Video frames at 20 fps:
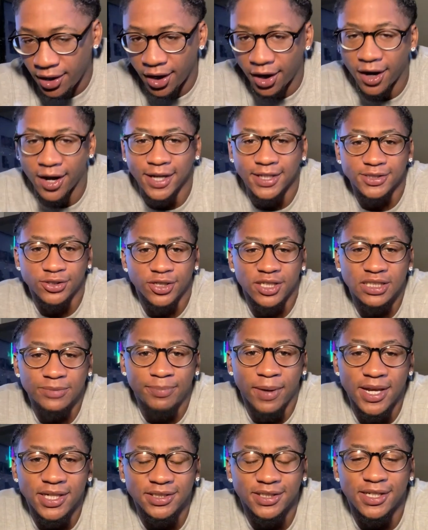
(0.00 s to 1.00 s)
Alright, so this is
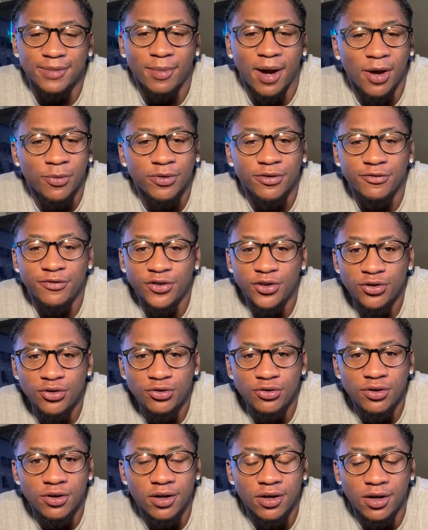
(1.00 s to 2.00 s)
basically my
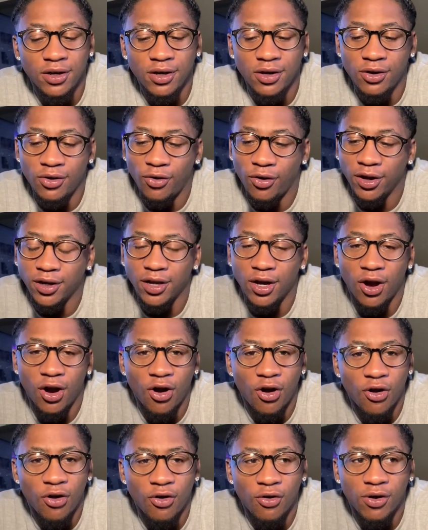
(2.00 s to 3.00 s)
review on the
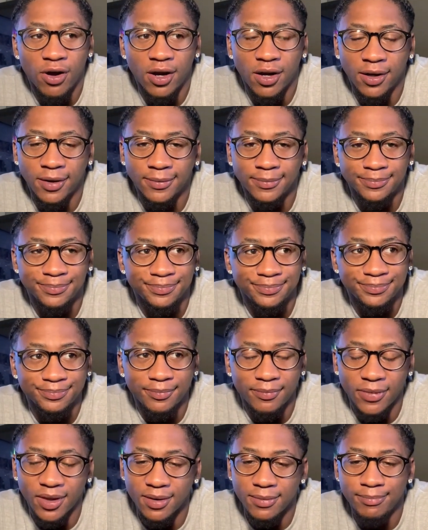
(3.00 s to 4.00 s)
whole
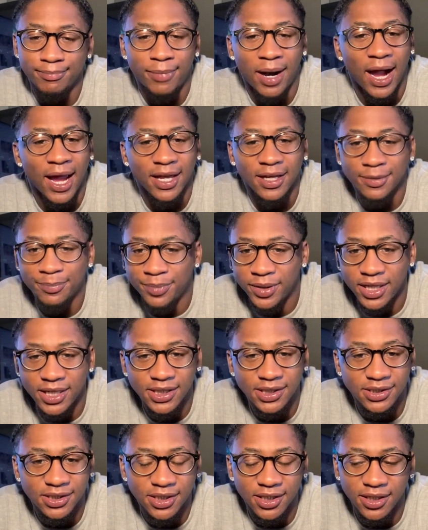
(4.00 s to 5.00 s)
buying a
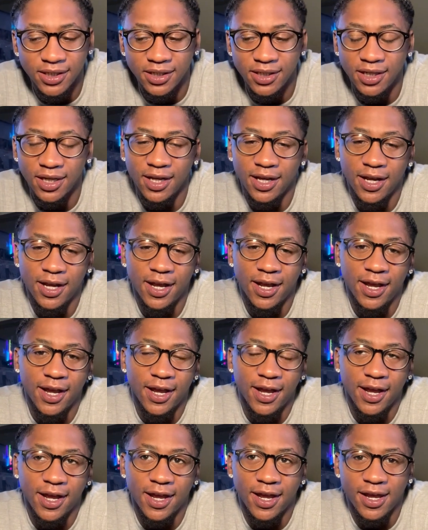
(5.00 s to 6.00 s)
PC
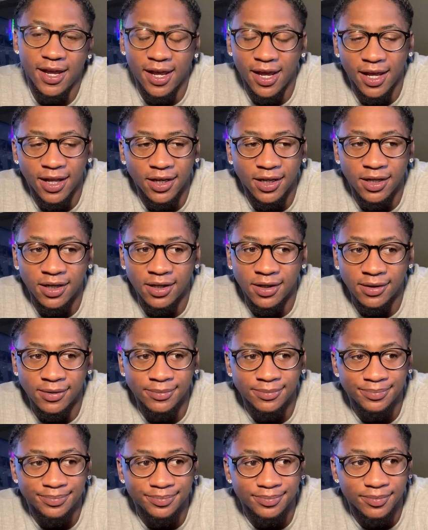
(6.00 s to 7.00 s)
and
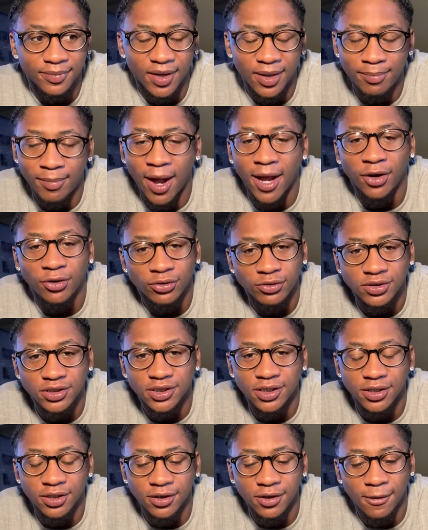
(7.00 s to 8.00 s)
the
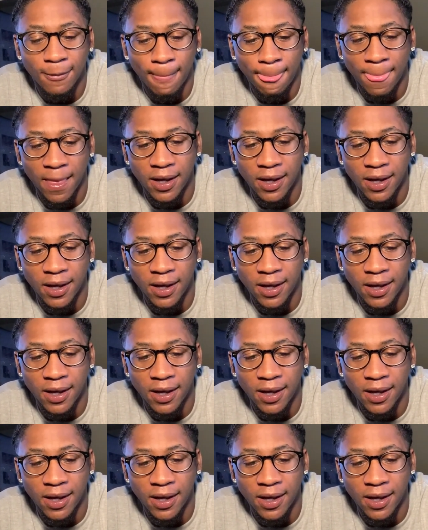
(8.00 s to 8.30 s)
Microcenter